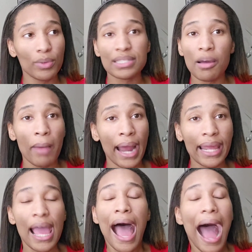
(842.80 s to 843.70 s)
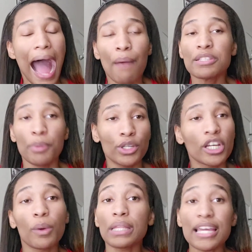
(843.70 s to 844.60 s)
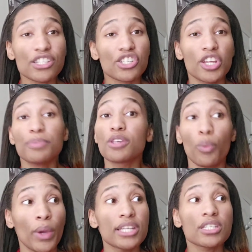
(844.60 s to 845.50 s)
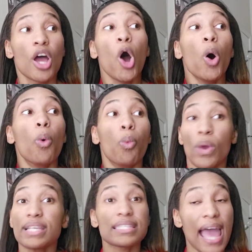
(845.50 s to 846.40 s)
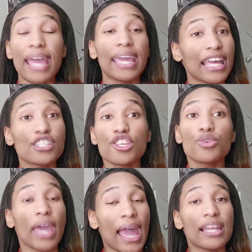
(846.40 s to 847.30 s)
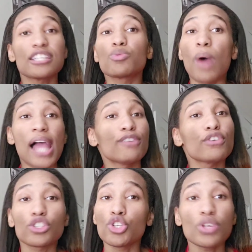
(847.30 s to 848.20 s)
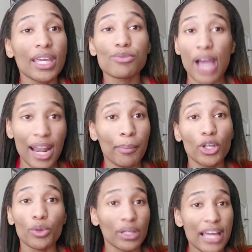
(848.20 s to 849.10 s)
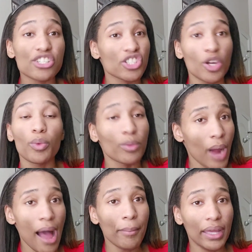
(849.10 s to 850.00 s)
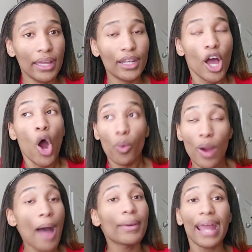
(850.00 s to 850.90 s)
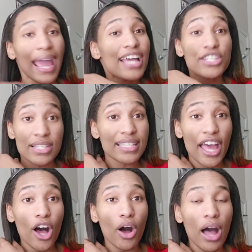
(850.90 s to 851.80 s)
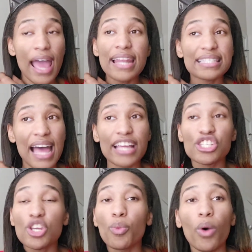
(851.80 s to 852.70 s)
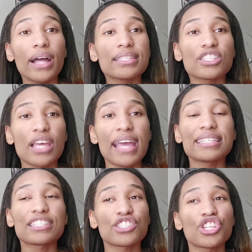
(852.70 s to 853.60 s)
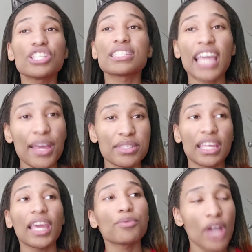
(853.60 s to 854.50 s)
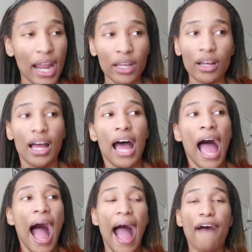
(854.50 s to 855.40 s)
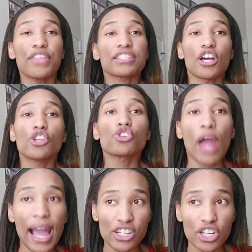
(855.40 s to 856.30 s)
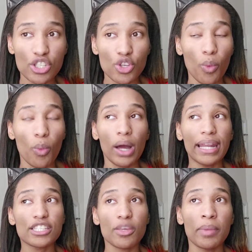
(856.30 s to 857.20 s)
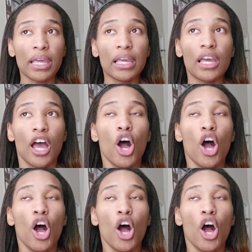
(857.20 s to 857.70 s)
was somebody I was building a relationship to which we say again to you, Candiace, why the you keep trying to build a relationship with Robyn, Robyn and Gizelle? And it's like she wants, it's, she seems to keep trying to have this attraction to wanting to be